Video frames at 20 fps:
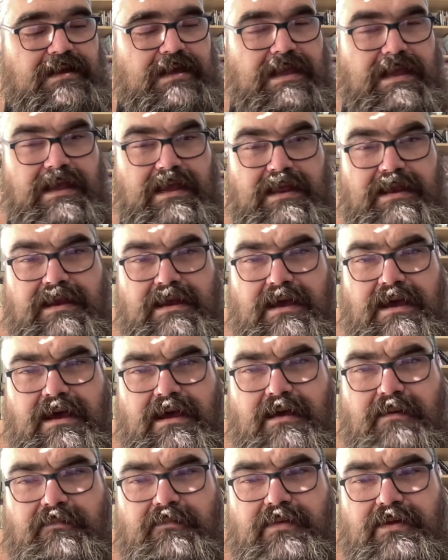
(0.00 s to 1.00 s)
And
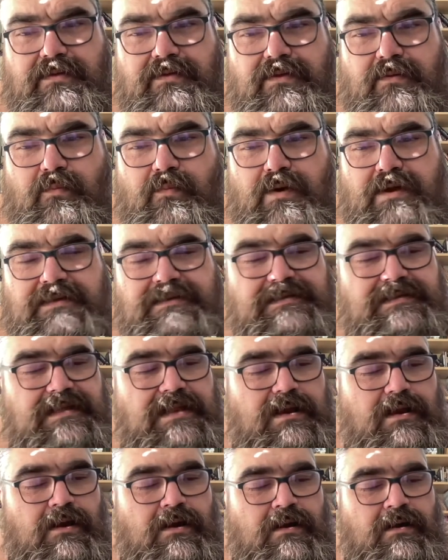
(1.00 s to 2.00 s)
the ones
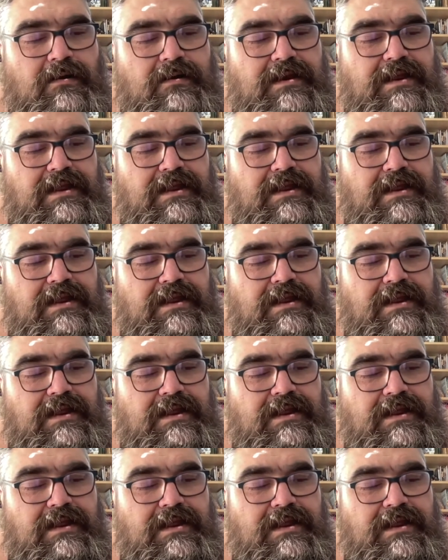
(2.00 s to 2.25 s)
that aren't